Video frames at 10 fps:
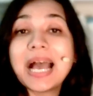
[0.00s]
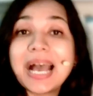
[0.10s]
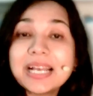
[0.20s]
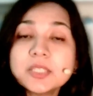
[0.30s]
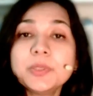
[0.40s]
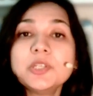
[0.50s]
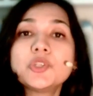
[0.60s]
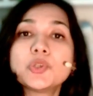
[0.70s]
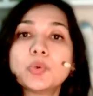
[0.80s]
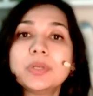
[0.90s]
has been
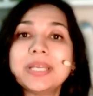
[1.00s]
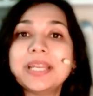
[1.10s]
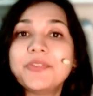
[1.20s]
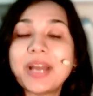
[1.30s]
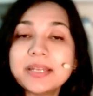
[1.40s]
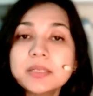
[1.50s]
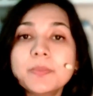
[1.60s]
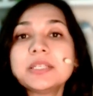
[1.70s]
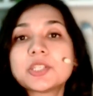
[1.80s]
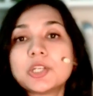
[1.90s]
shown in
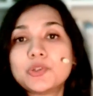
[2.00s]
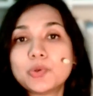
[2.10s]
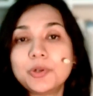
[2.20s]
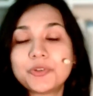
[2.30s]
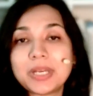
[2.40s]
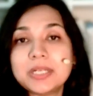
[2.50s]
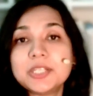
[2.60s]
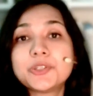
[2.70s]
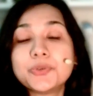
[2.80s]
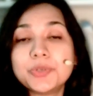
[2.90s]
randomized control
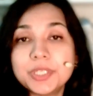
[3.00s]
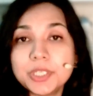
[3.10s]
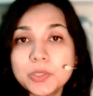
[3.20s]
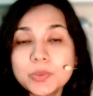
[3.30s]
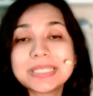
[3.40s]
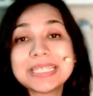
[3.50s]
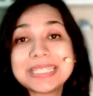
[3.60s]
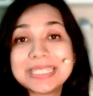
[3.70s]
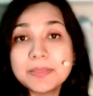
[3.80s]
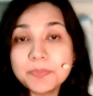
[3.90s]
trials to reduce
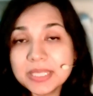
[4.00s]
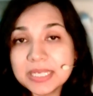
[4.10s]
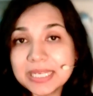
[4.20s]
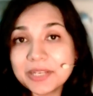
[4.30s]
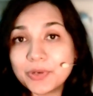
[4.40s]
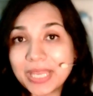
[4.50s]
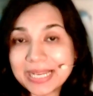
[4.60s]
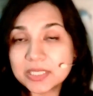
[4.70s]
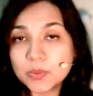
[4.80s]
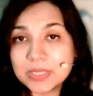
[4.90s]
sympathetic
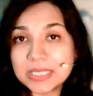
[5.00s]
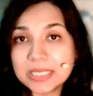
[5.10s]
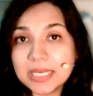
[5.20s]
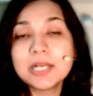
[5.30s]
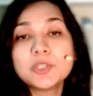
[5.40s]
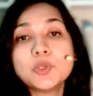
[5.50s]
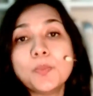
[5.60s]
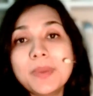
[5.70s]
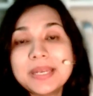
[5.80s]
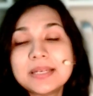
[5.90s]
reactivity to
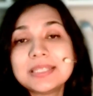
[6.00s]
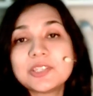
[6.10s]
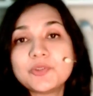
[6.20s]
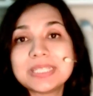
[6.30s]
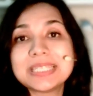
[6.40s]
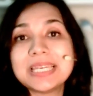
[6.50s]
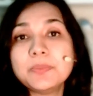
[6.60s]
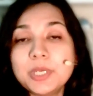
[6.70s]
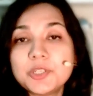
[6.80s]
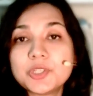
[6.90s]
mental stress
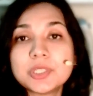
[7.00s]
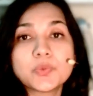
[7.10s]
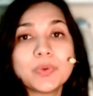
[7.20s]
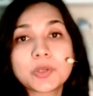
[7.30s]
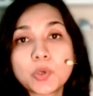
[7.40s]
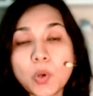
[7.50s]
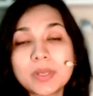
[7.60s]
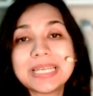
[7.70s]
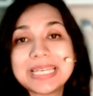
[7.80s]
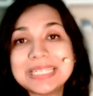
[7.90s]
in patients with
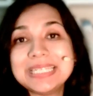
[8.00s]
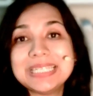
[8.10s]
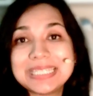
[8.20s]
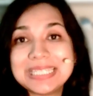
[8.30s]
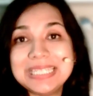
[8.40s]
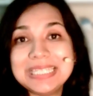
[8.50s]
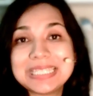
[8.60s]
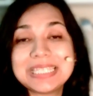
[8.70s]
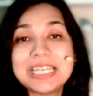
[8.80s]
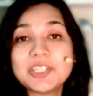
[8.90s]
chronic kidney disease
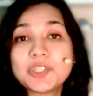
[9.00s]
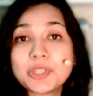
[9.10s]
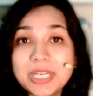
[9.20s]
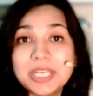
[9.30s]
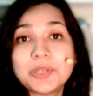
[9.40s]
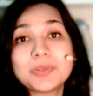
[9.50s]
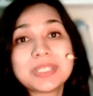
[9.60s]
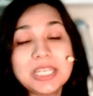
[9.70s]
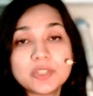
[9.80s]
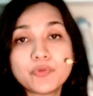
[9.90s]
stage three to
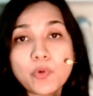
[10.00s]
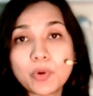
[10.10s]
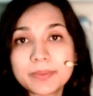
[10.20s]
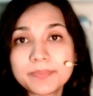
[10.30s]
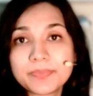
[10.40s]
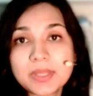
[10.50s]
stage four.